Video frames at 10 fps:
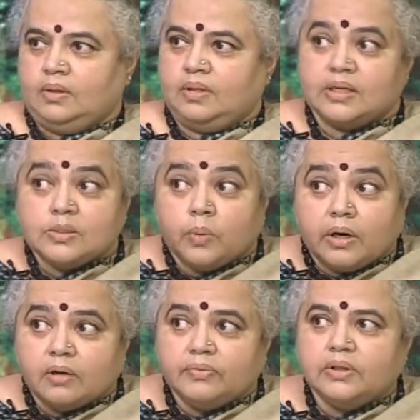That is
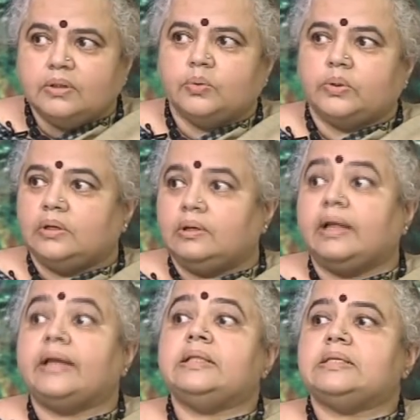one of the
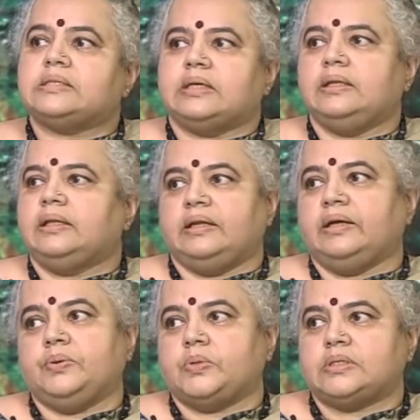lines in
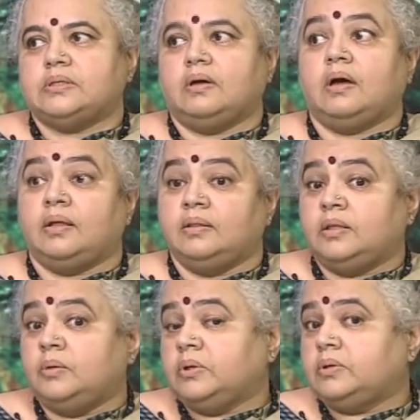NIOS.
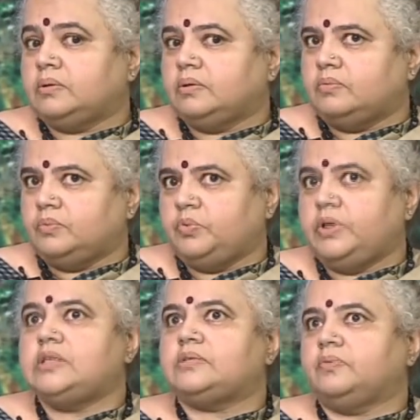And the
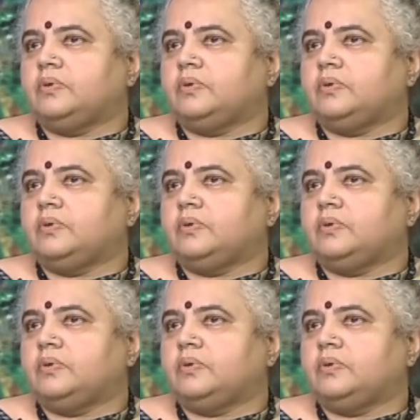words